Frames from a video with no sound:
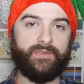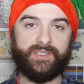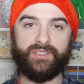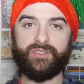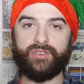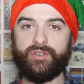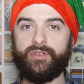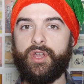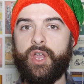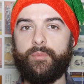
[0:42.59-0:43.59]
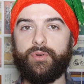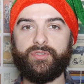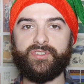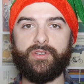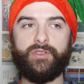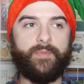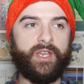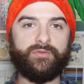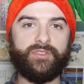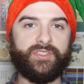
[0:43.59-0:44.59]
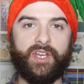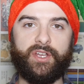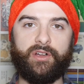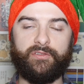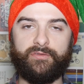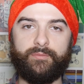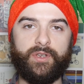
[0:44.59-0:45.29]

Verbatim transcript: This is true, but also you may as well just turn it off.